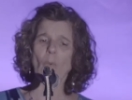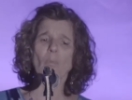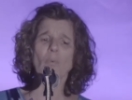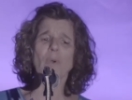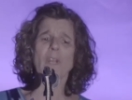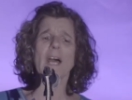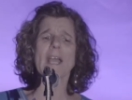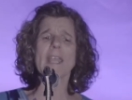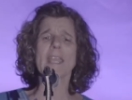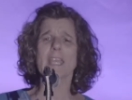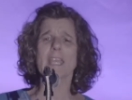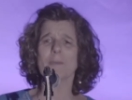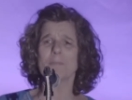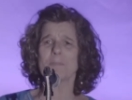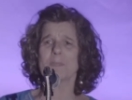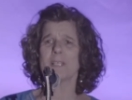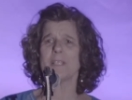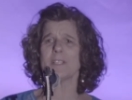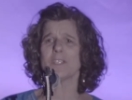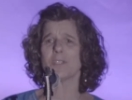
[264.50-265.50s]
what I
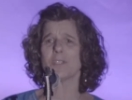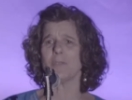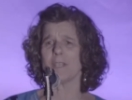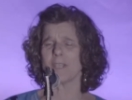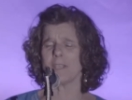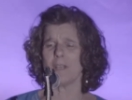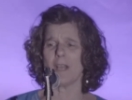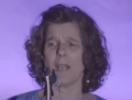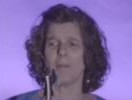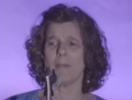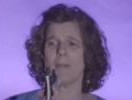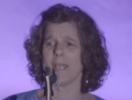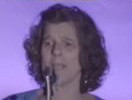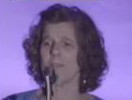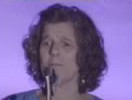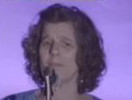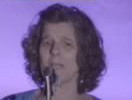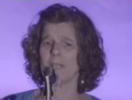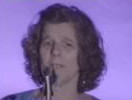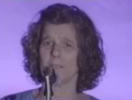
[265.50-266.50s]
kept on doing, I might
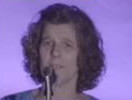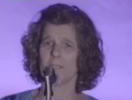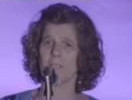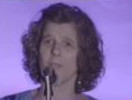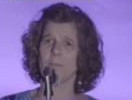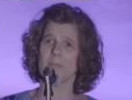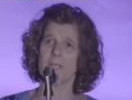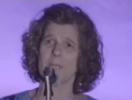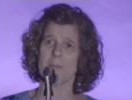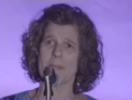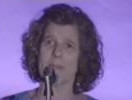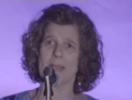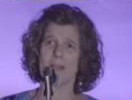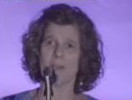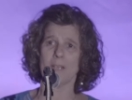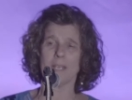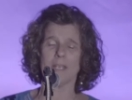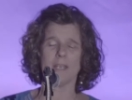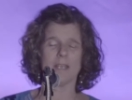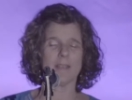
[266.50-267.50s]
have read a little bit
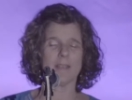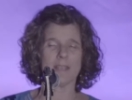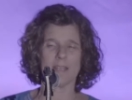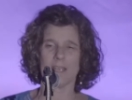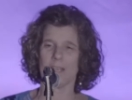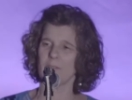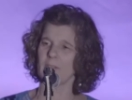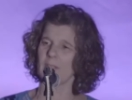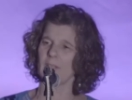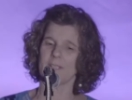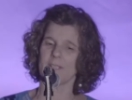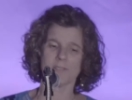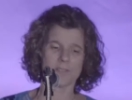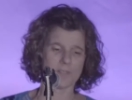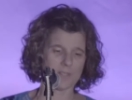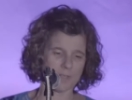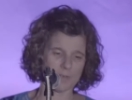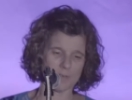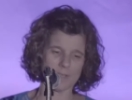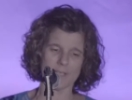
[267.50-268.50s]
about it, and then I realized,
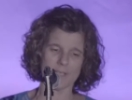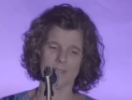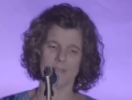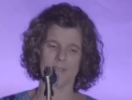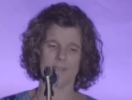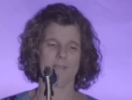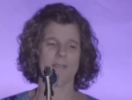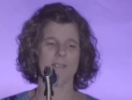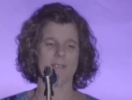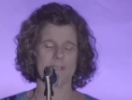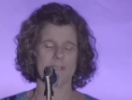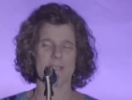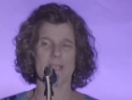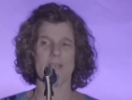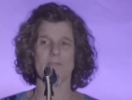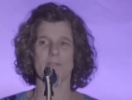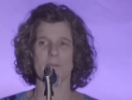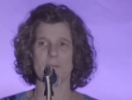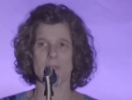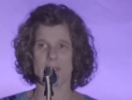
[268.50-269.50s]
you know what?
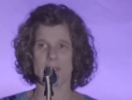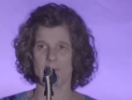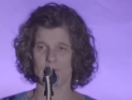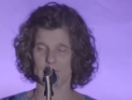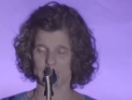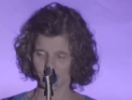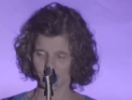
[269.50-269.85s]
Not for me.